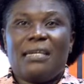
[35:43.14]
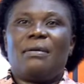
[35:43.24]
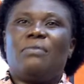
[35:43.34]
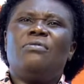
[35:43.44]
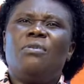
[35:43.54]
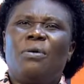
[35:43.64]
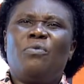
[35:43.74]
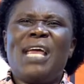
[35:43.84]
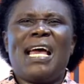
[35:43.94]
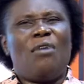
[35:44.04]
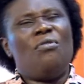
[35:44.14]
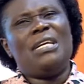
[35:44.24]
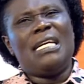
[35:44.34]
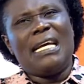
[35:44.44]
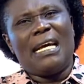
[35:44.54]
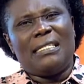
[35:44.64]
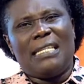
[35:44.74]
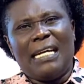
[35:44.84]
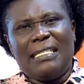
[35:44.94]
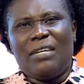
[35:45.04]
No, we are only
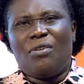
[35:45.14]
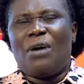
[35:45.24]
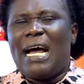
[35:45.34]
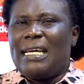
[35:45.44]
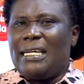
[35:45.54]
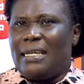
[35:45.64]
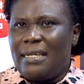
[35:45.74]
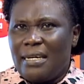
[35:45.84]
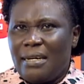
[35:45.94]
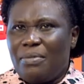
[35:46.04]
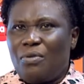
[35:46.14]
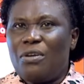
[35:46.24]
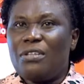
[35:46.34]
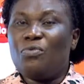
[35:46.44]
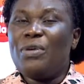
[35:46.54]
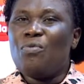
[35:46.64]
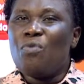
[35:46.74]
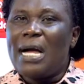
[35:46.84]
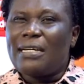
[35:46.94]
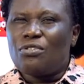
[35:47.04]
dirty or ugly because we
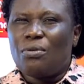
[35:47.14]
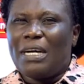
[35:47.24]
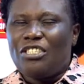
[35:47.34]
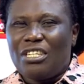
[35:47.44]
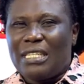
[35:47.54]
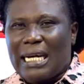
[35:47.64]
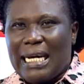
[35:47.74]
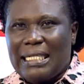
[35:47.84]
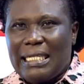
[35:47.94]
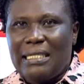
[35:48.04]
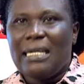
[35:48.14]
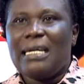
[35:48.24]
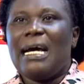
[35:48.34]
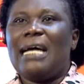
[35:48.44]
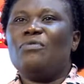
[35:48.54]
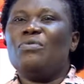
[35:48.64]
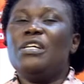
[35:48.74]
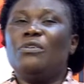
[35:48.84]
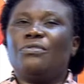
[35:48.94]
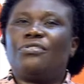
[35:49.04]
work so much in the garden and we
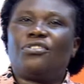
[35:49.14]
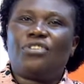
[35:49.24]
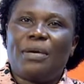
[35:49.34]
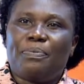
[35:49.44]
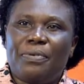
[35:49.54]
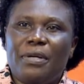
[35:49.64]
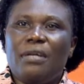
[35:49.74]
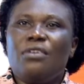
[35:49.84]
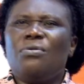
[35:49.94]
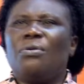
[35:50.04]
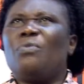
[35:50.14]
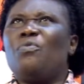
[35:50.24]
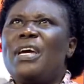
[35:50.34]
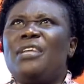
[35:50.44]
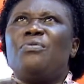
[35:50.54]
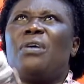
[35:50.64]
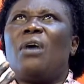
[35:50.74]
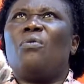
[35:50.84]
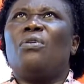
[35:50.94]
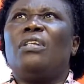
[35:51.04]
lose shape. You know, when you are
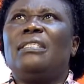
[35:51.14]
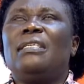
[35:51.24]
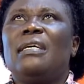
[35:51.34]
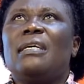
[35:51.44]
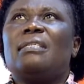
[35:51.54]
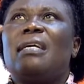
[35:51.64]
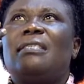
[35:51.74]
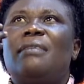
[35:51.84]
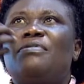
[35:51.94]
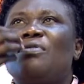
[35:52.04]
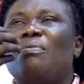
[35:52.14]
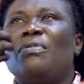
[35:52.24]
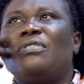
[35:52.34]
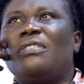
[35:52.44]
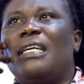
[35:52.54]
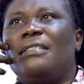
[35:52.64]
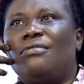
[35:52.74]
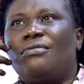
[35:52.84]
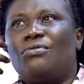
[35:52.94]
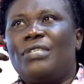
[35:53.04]
old, at times your mouth
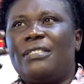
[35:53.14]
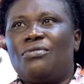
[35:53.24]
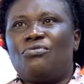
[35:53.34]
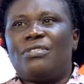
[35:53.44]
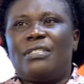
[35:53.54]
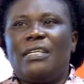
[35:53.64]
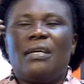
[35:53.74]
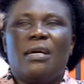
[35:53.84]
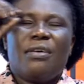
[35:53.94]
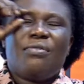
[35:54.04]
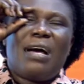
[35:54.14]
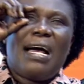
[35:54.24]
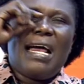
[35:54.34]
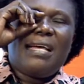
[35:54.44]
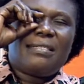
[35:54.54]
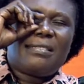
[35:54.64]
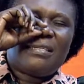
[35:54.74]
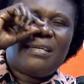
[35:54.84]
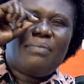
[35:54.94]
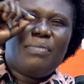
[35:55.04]
starts twisting, your eyes
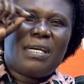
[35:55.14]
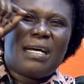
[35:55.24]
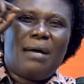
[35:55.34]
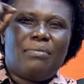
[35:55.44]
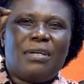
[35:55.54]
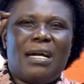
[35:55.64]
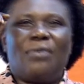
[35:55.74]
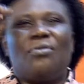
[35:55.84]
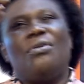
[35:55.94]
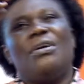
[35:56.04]
become narrow.